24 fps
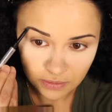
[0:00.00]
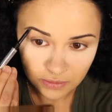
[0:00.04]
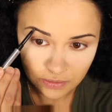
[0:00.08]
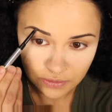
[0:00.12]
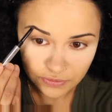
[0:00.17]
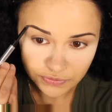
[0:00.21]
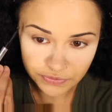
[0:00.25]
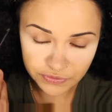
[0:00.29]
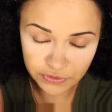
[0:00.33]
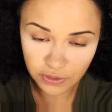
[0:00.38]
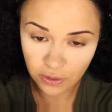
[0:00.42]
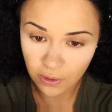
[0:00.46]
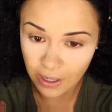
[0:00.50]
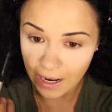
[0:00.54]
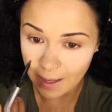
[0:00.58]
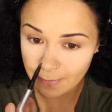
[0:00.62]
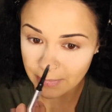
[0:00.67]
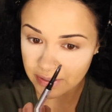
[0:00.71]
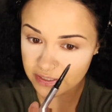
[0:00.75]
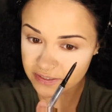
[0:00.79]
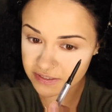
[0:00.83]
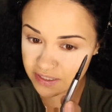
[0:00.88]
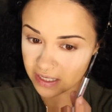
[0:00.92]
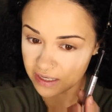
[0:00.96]
So I'm
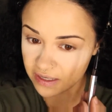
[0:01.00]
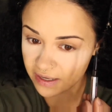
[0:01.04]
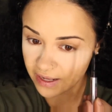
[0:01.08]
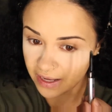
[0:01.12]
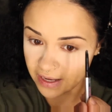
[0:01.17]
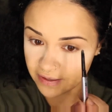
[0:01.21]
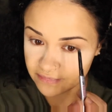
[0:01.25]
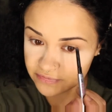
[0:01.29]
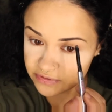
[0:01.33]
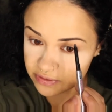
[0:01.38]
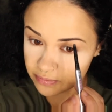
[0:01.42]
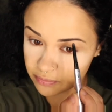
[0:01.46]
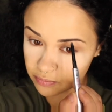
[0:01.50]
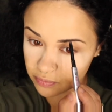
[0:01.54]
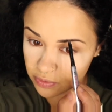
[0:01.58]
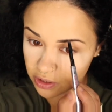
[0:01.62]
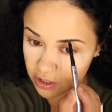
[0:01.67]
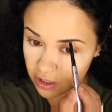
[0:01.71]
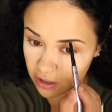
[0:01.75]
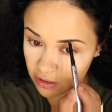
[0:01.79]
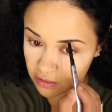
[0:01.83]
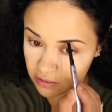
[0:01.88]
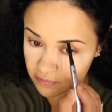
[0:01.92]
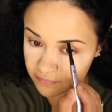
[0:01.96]
excited to have some
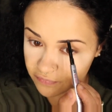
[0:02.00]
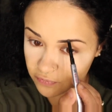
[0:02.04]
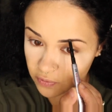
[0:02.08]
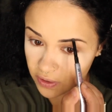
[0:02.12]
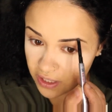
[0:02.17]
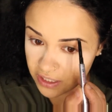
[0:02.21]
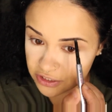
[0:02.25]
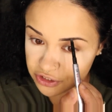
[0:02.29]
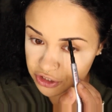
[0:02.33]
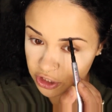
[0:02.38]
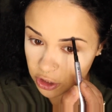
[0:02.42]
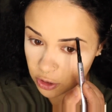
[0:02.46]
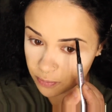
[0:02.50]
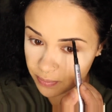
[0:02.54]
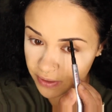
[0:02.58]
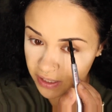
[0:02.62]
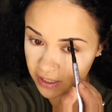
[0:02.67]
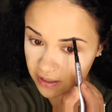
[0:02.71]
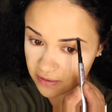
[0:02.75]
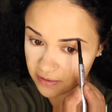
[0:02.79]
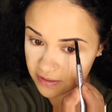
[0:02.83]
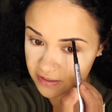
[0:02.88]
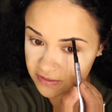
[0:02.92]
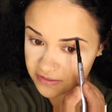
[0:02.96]
colorful eyeshadow
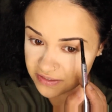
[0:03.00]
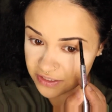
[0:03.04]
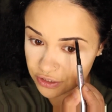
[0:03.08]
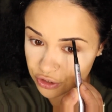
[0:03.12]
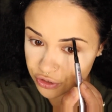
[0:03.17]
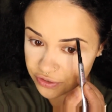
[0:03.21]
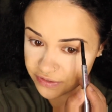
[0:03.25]
palettes that are